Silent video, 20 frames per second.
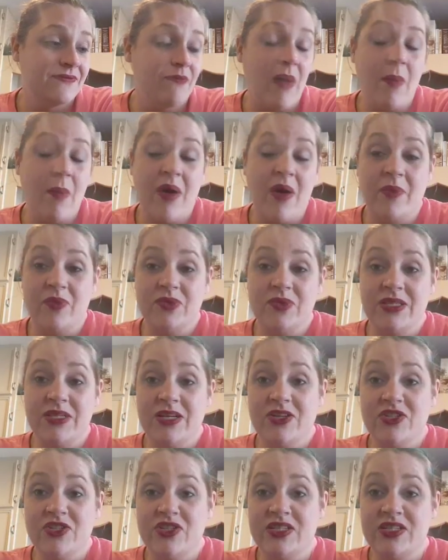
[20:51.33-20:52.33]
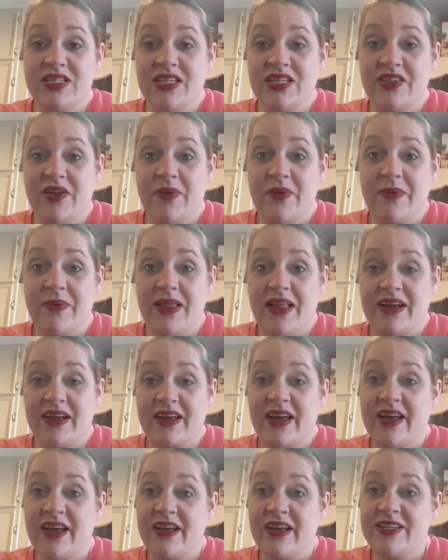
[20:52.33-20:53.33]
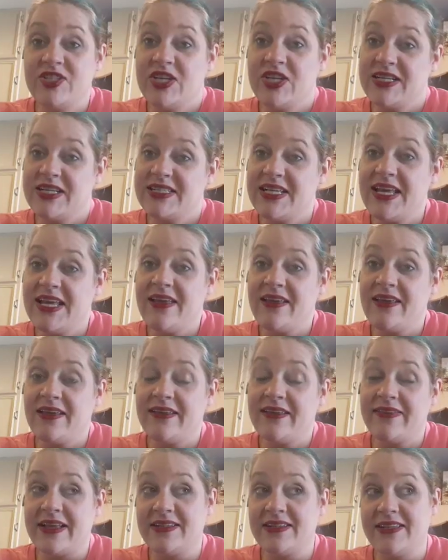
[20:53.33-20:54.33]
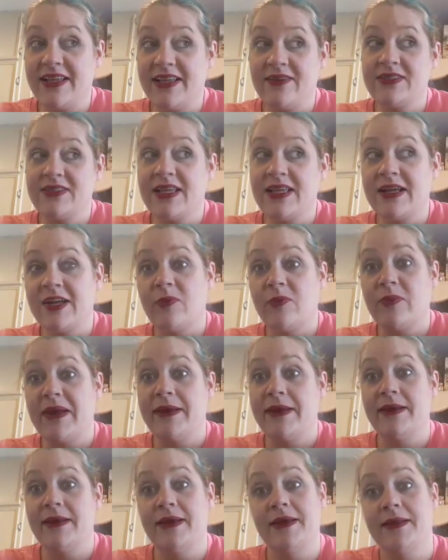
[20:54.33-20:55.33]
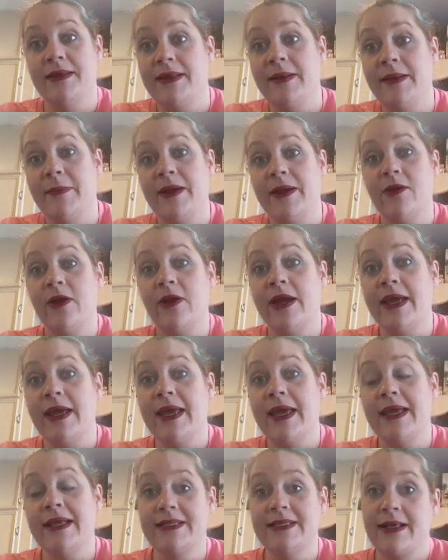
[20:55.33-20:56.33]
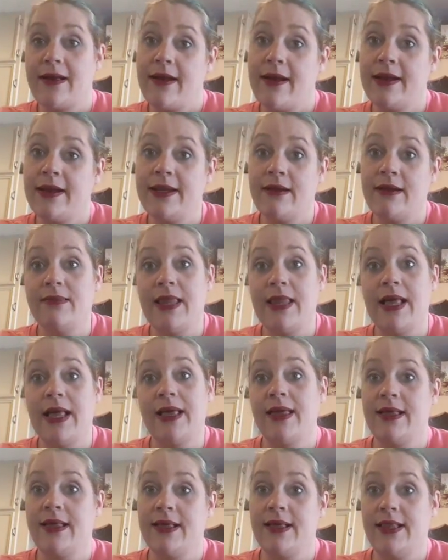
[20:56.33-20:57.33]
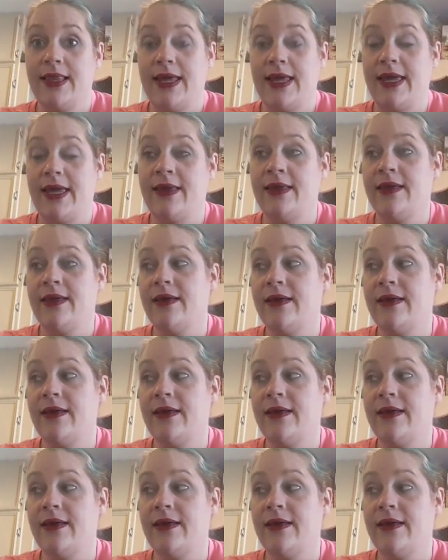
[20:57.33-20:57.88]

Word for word: My mama was here. She'd sit there and be like, uh, Jesse, that sounds like you're being ugly to my grandkids, and God don't like ugly.